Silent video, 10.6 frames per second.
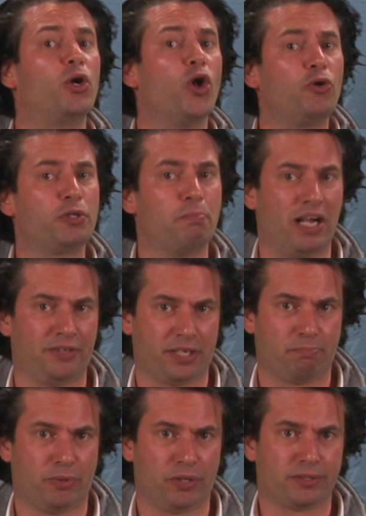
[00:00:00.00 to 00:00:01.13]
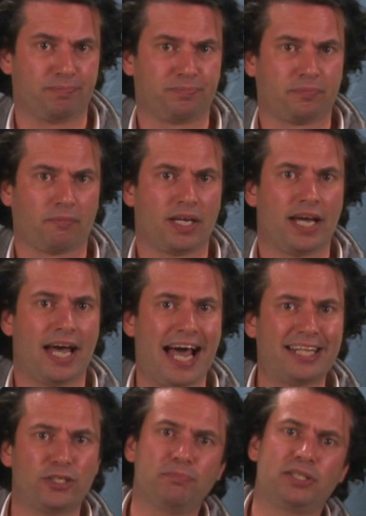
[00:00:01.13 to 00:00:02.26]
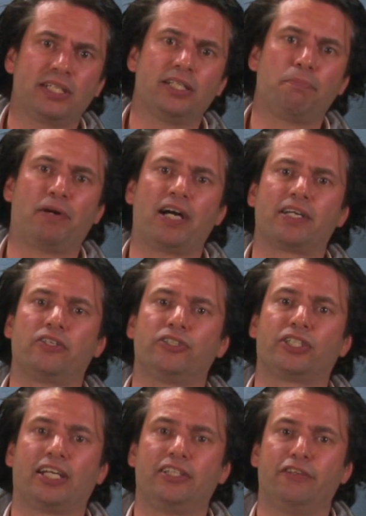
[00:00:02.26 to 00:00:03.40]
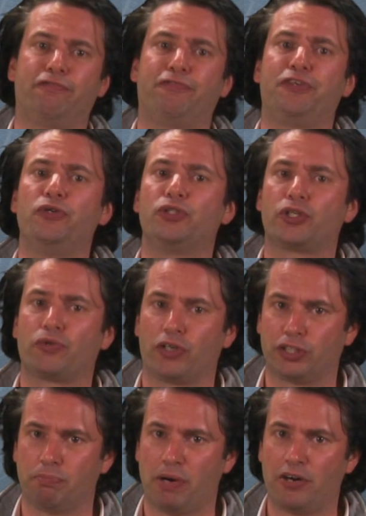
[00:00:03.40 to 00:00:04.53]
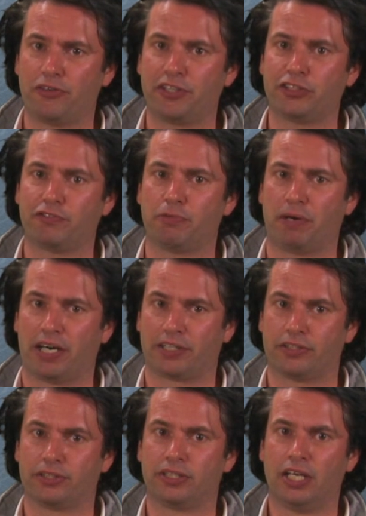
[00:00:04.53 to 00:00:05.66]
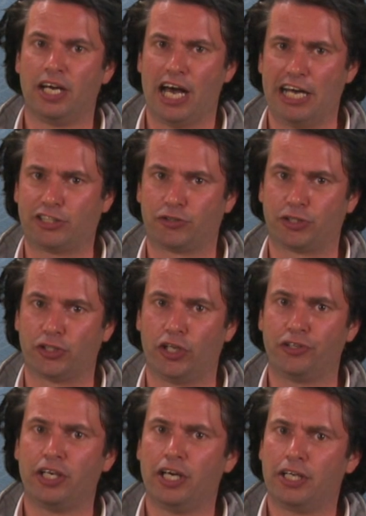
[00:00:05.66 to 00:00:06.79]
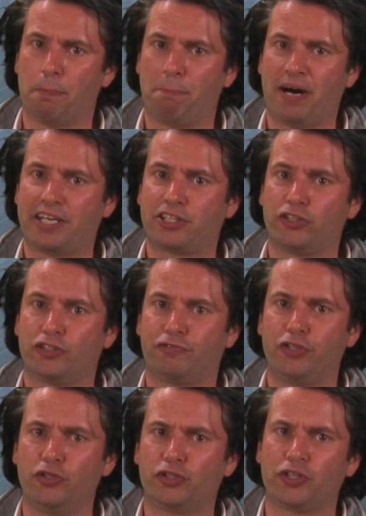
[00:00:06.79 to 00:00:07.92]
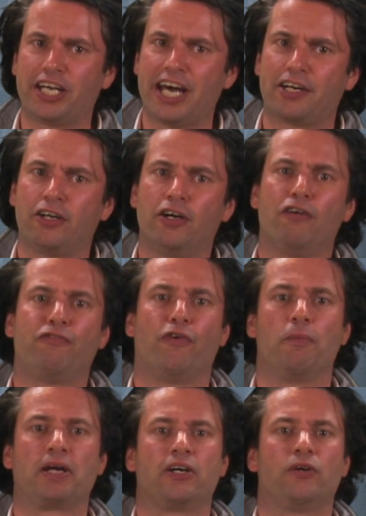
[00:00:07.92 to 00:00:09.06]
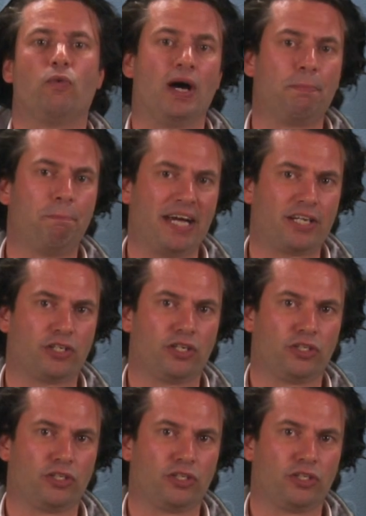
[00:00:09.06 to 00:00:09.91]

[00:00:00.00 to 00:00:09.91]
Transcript: below the melting point. Atoms in the particles can diffuse across the boundaries of the particles. As a result, the particles fuse together, forming one big